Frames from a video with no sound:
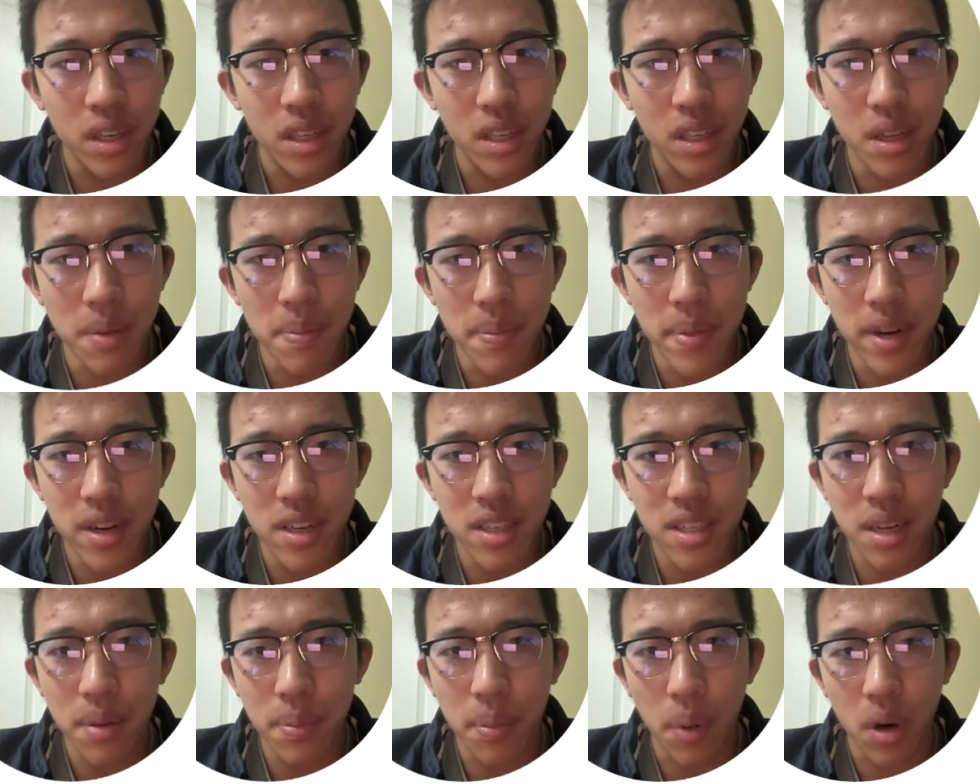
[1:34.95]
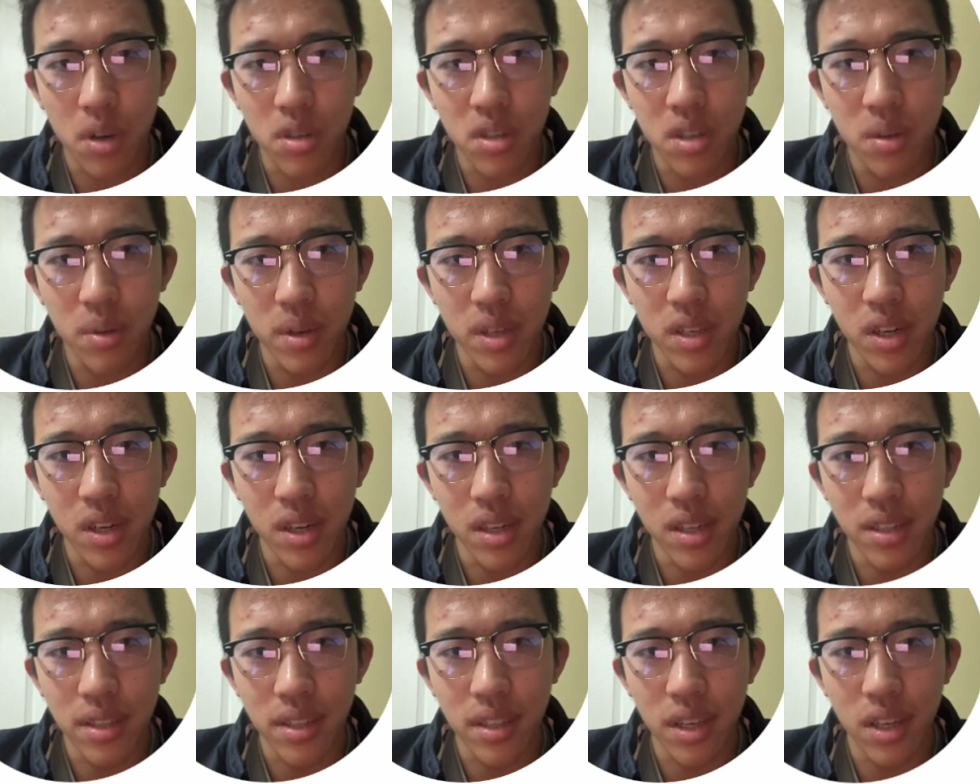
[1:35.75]
diminishing marginal
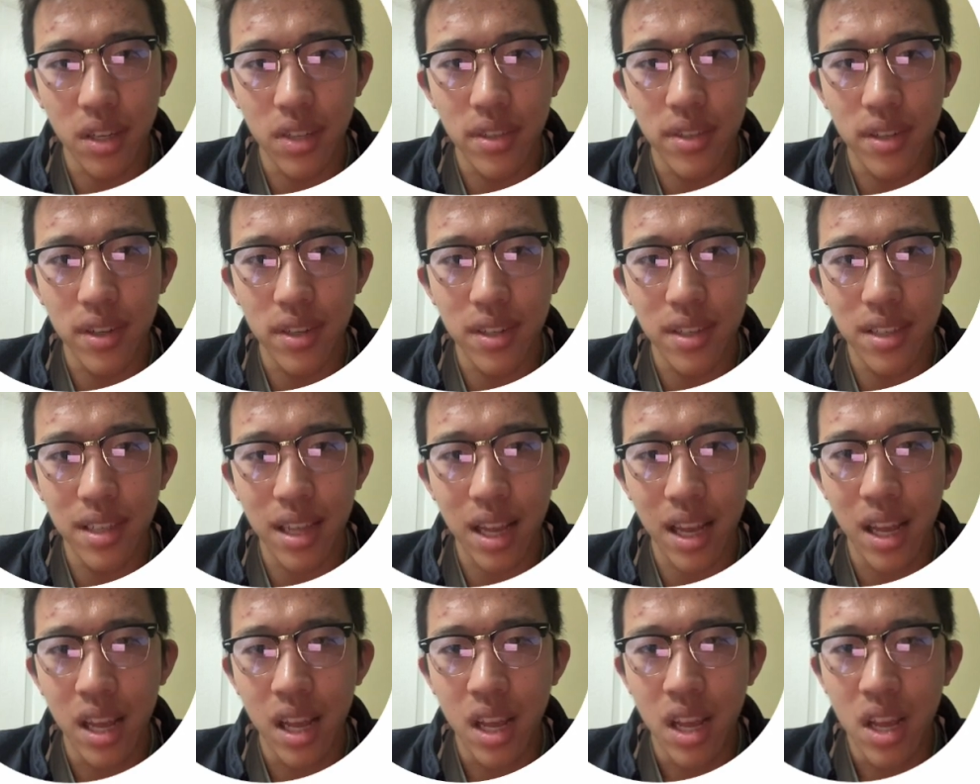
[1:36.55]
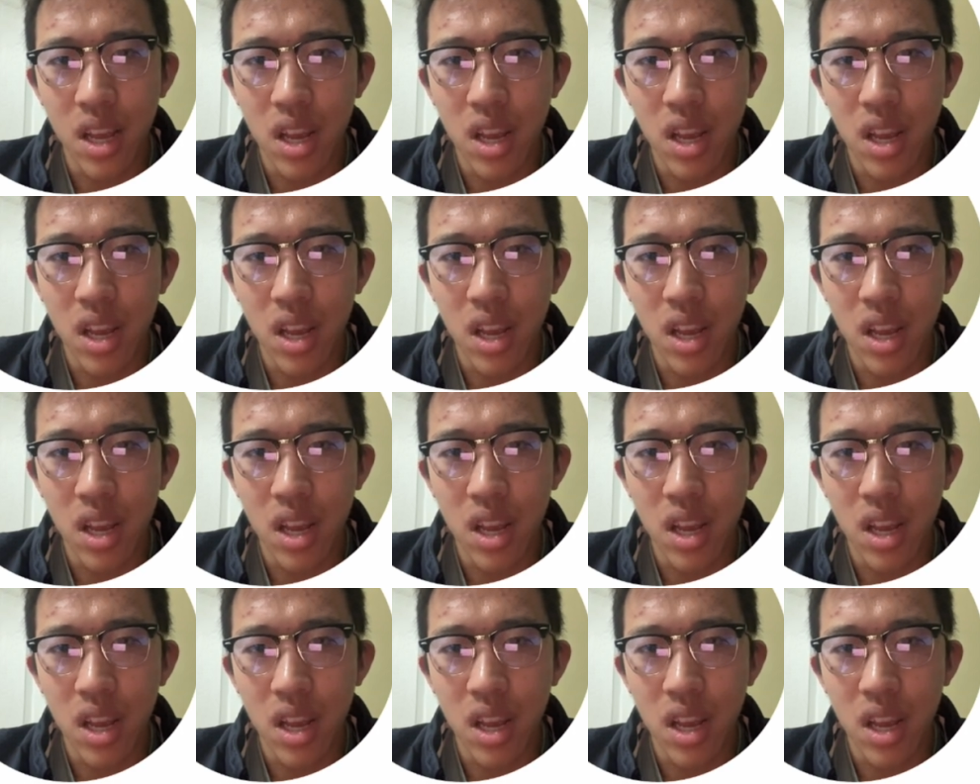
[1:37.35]
returns asserts that